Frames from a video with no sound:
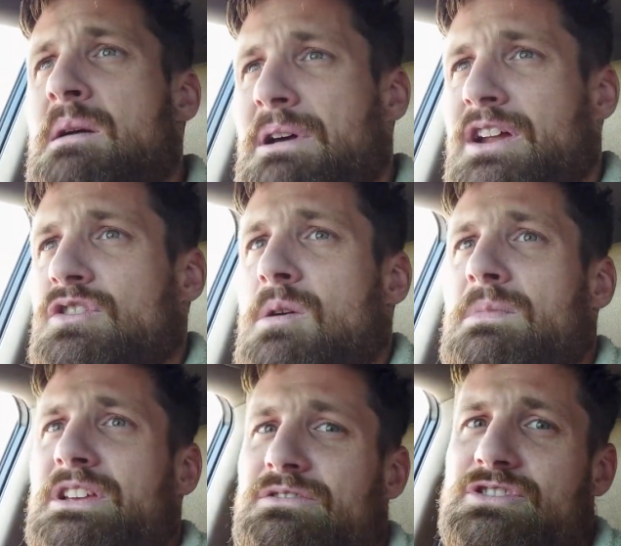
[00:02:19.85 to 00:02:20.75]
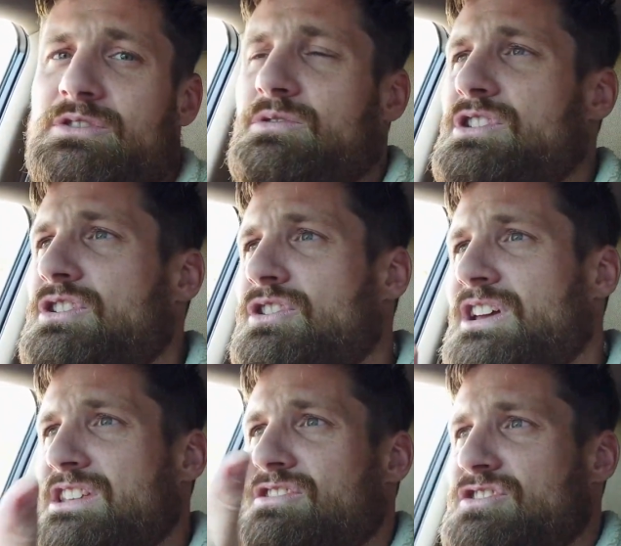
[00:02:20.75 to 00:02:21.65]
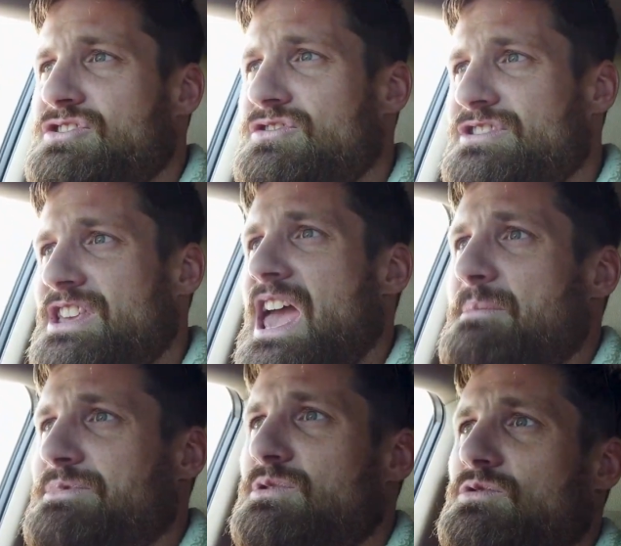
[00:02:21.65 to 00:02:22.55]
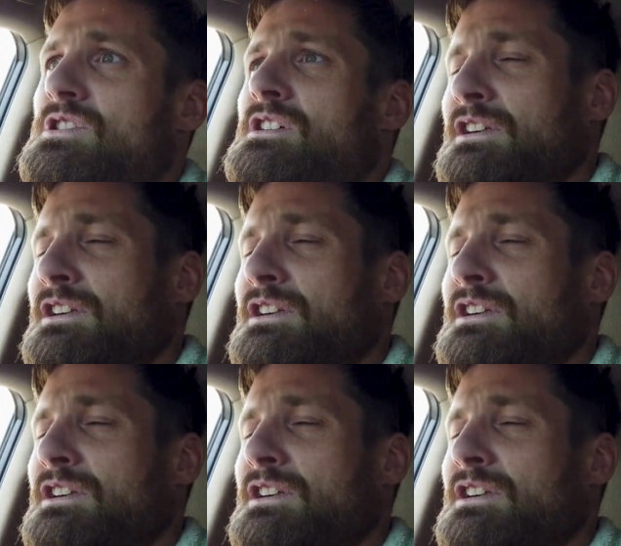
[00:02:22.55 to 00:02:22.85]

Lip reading: But normally you install the unit and you just use the app to